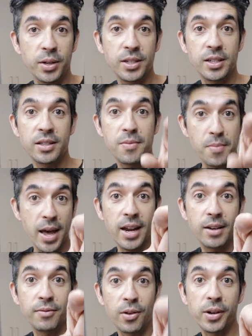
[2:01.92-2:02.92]
which is the
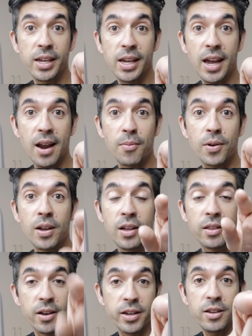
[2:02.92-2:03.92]
main vlogging camera
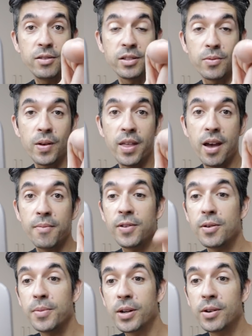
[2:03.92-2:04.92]
that I use, the one that I'm
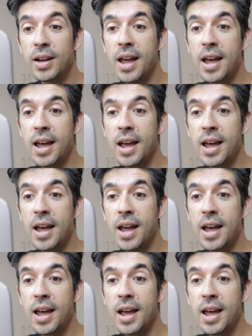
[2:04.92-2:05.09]
filming on